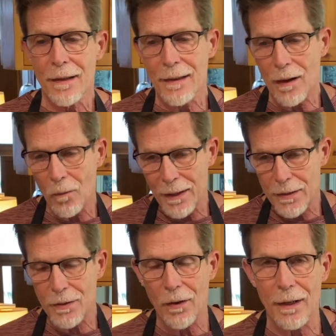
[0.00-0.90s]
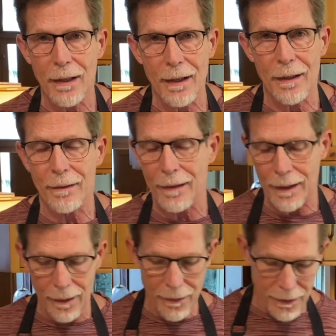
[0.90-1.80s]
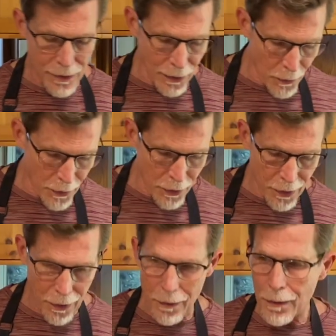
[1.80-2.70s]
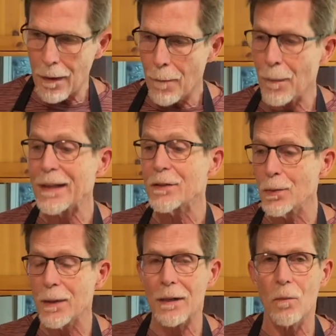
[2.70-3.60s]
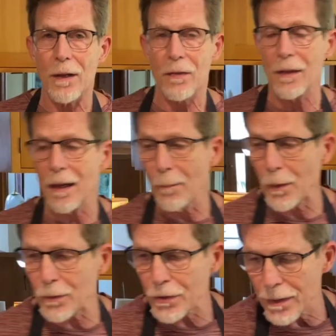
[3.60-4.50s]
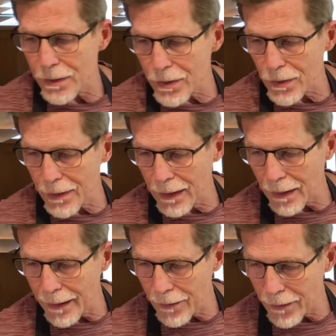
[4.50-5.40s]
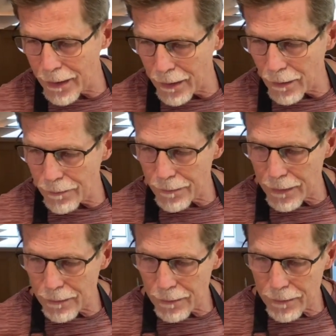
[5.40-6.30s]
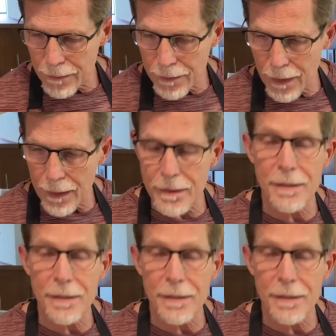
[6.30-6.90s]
that we started in the slow cooker, but do it with the immersion circulator here. Got to